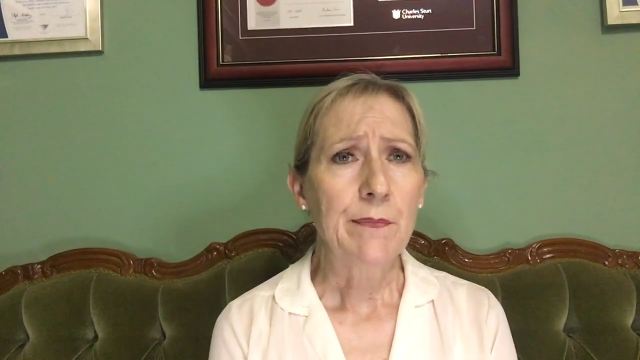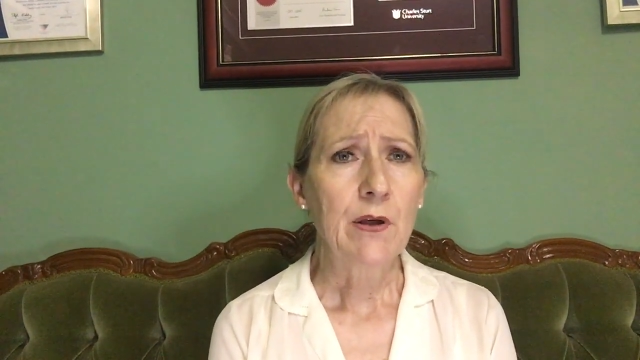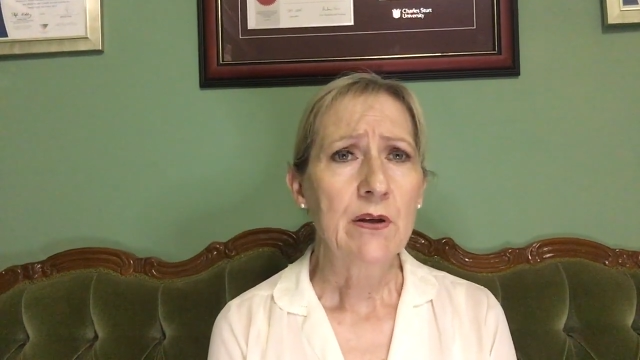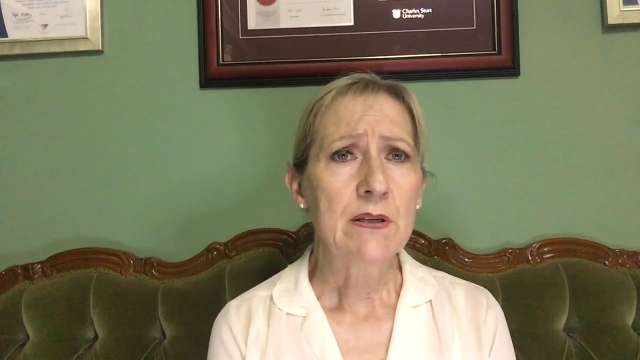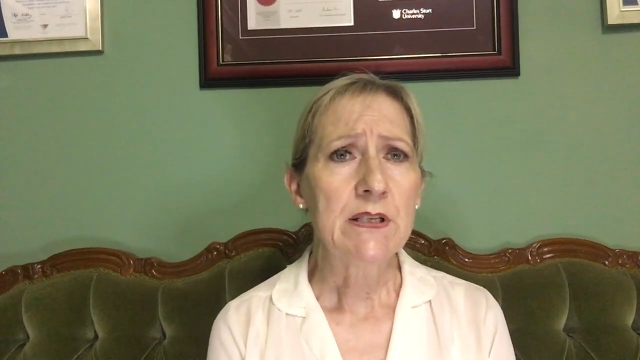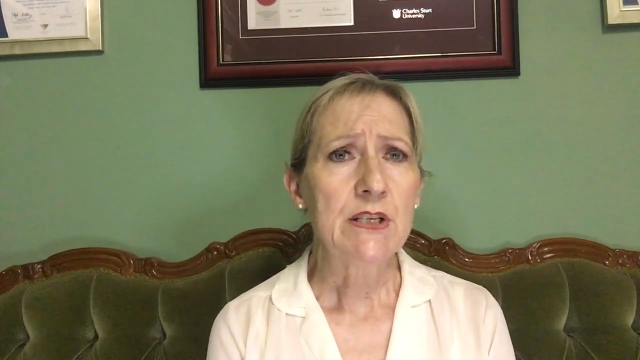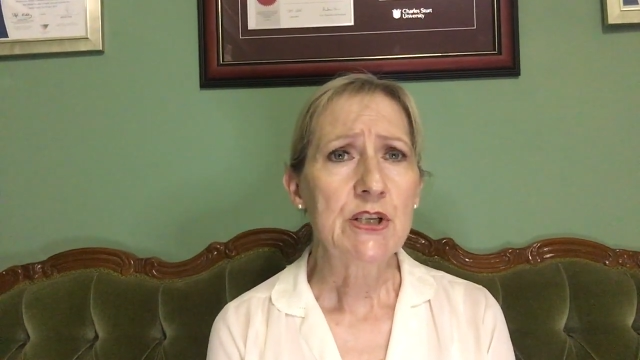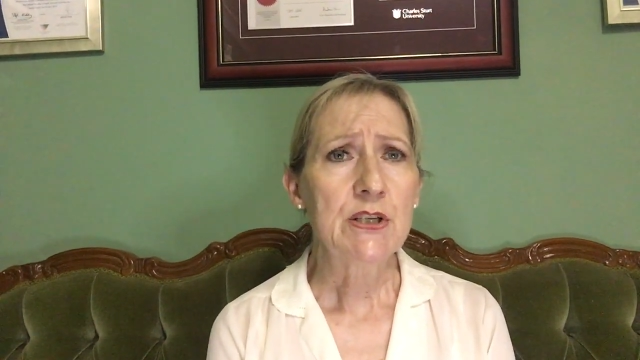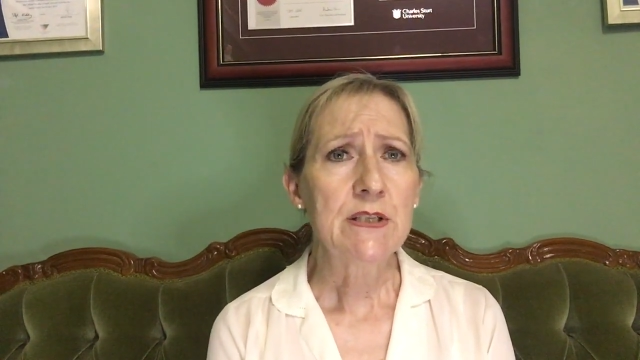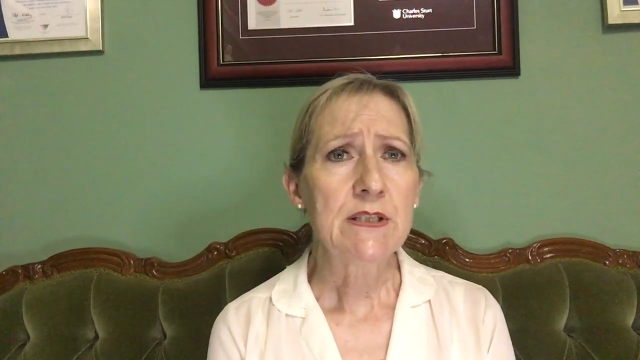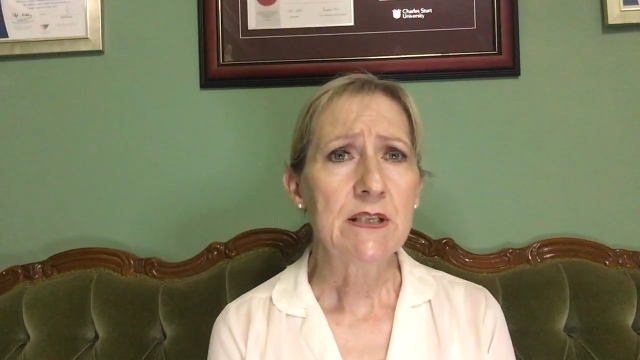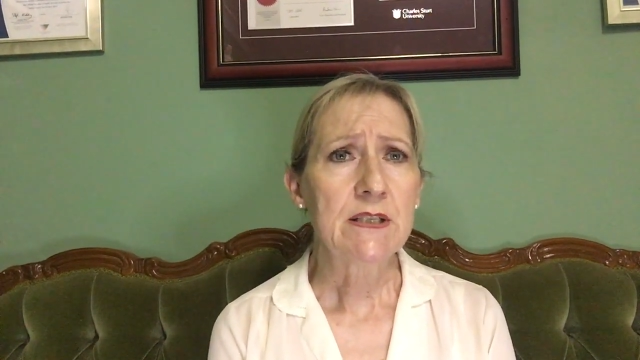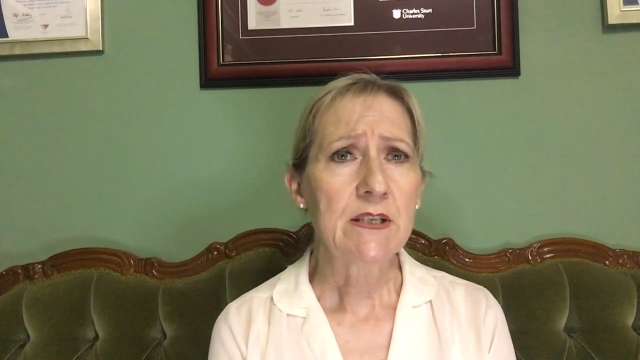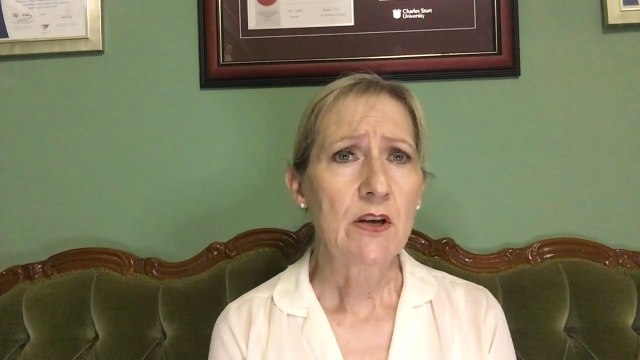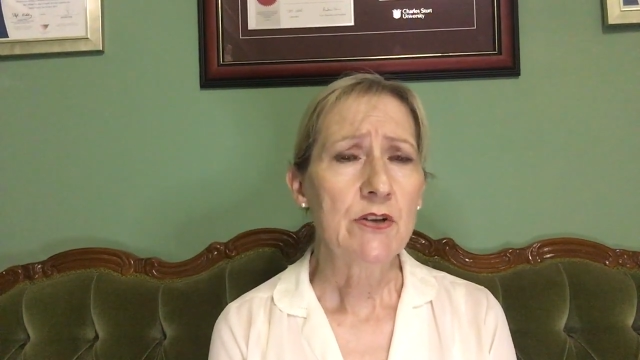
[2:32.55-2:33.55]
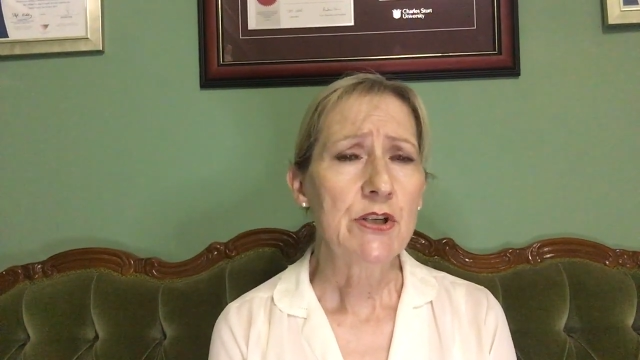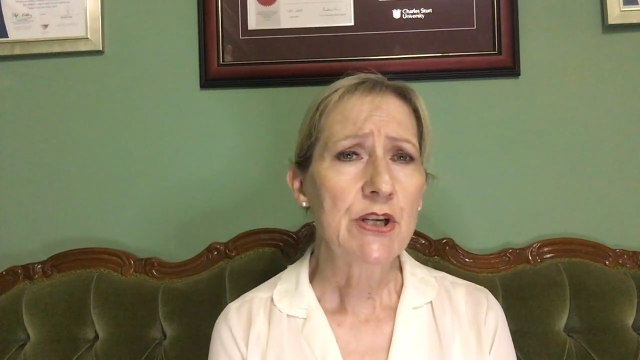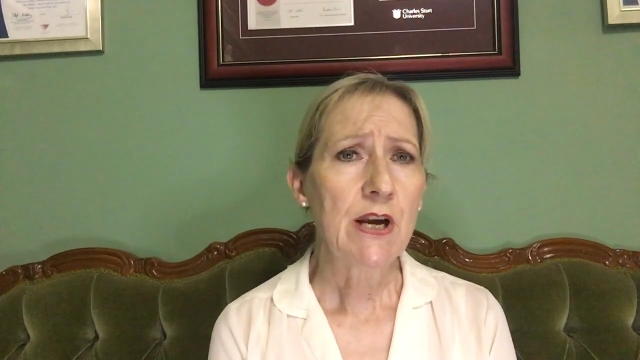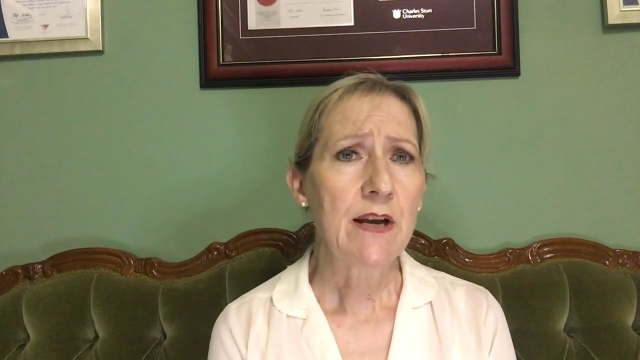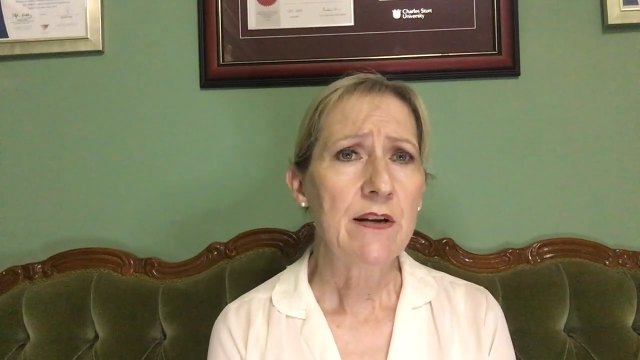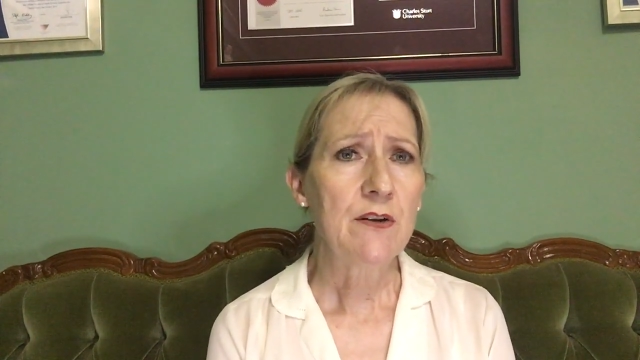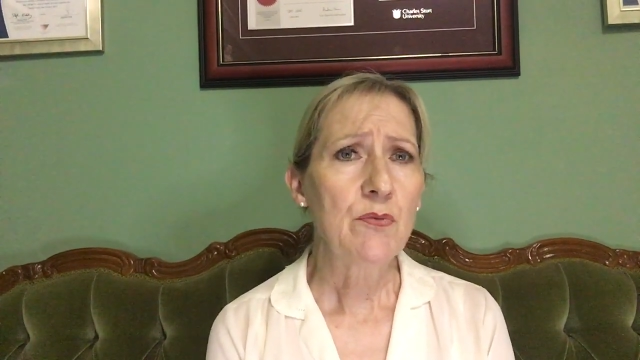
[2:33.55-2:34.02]
conditions
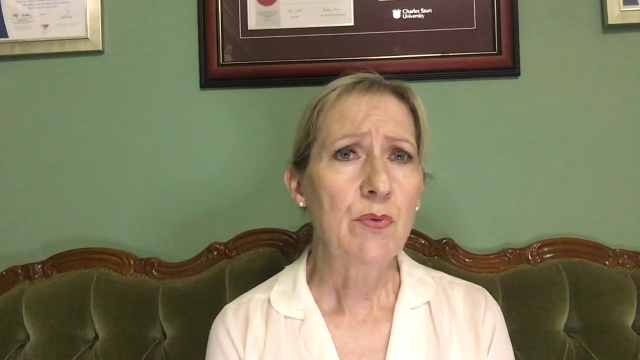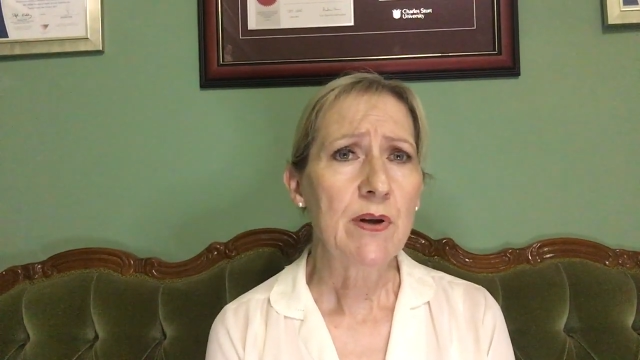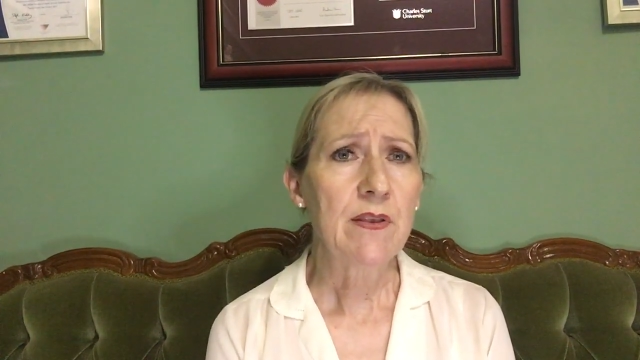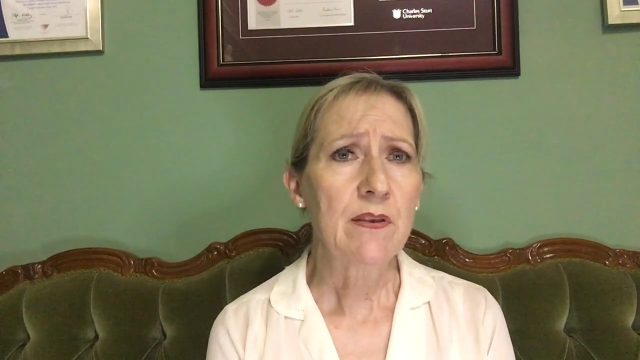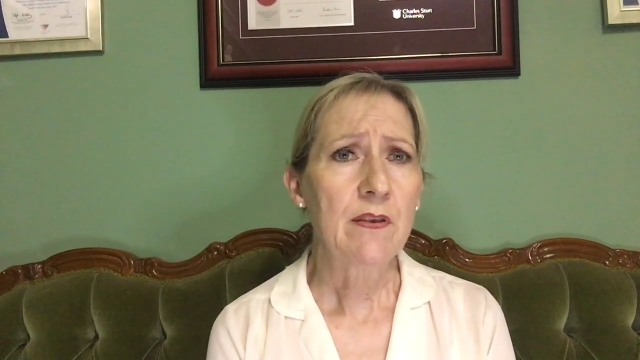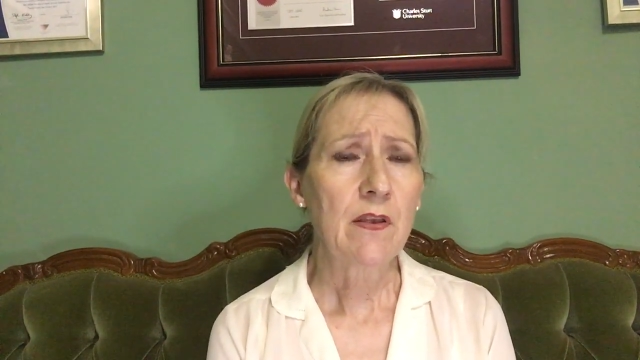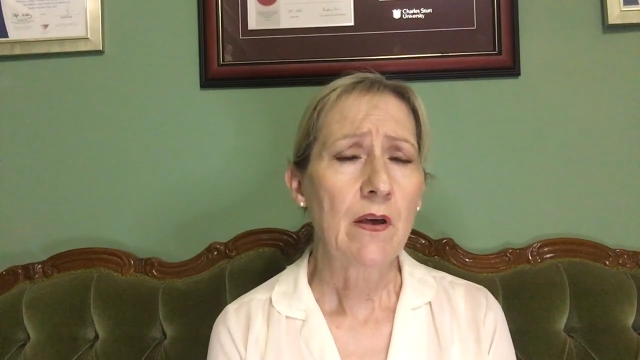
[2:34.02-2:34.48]
associated with